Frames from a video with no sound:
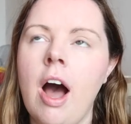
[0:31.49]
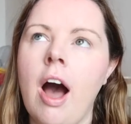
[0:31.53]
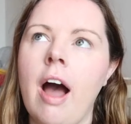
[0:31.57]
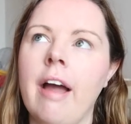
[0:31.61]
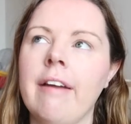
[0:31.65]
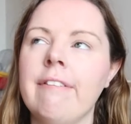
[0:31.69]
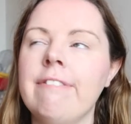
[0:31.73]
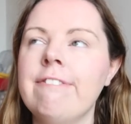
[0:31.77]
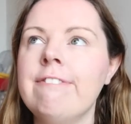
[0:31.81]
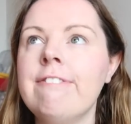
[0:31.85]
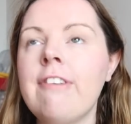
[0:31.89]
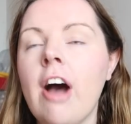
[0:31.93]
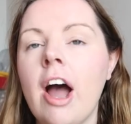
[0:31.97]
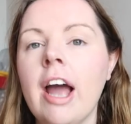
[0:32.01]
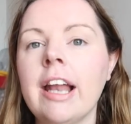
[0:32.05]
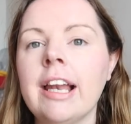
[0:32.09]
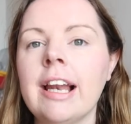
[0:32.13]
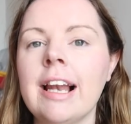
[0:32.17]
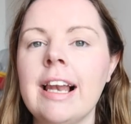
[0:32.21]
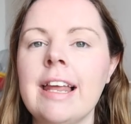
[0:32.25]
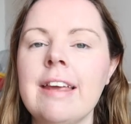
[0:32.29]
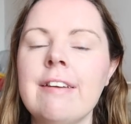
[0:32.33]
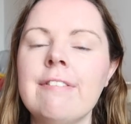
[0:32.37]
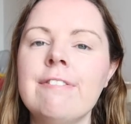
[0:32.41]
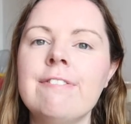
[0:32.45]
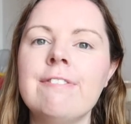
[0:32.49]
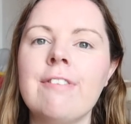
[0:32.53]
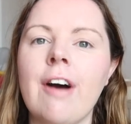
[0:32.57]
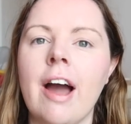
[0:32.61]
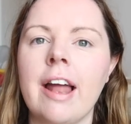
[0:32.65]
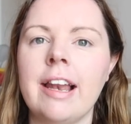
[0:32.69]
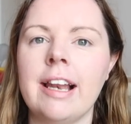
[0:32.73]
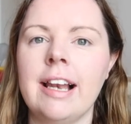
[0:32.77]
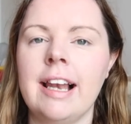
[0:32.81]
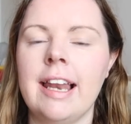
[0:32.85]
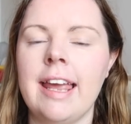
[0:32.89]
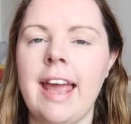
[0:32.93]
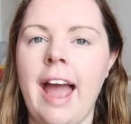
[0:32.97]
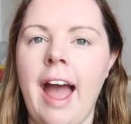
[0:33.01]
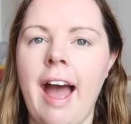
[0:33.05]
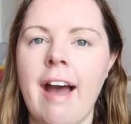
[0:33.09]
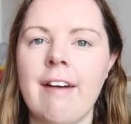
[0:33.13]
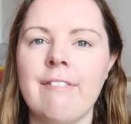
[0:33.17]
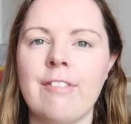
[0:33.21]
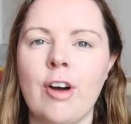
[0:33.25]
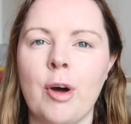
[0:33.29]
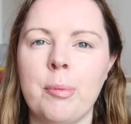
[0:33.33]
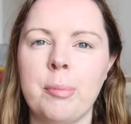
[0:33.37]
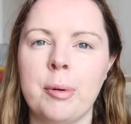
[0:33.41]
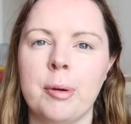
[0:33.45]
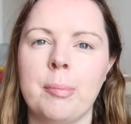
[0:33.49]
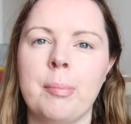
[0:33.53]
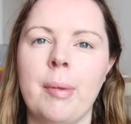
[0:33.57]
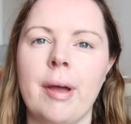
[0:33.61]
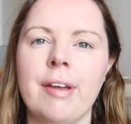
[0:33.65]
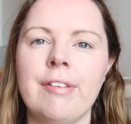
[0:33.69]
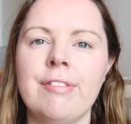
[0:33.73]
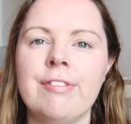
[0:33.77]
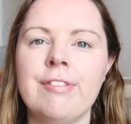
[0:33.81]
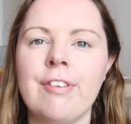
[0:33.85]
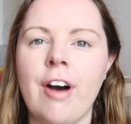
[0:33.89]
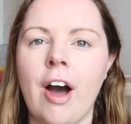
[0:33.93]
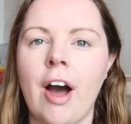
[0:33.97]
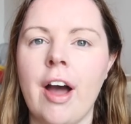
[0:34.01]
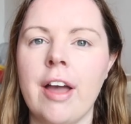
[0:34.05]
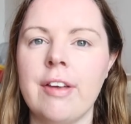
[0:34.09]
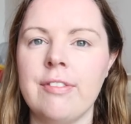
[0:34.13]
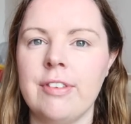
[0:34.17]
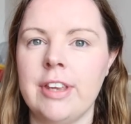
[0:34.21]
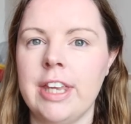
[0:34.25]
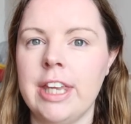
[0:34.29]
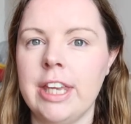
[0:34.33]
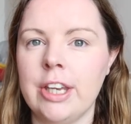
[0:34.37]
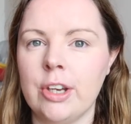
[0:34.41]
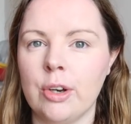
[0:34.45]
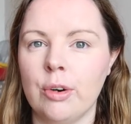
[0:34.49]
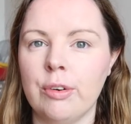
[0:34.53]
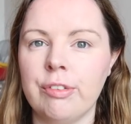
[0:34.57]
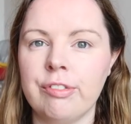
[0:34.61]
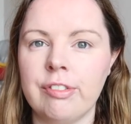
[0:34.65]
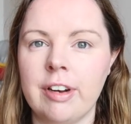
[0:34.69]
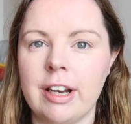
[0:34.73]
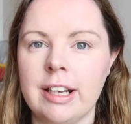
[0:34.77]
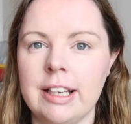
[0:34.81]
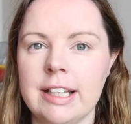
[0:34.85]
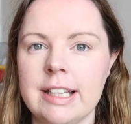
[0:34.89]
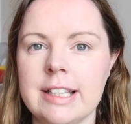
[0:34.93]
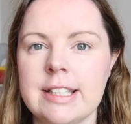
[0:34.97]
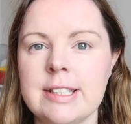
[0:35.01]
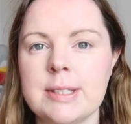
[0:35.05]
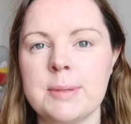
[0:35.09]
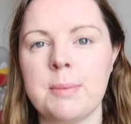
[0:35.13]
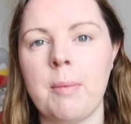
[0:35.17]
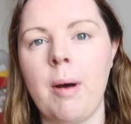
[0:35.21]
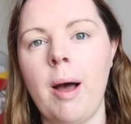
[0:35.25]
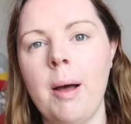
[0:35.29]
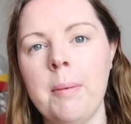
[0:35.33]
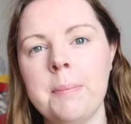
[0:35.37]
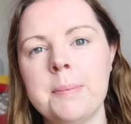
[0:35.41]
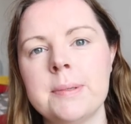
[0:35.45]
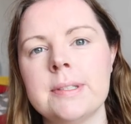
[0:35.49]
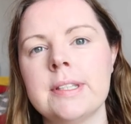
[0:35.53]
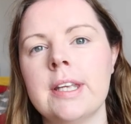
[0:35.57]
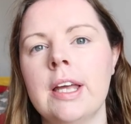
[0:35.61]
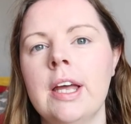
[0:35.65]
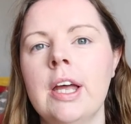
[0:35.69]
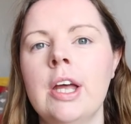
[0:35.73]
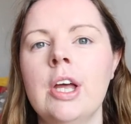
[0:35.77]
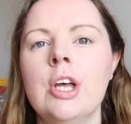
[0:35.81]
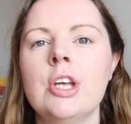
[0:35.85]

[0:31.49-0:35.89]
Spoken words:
I finally have up my 5 eco-friendly swaps.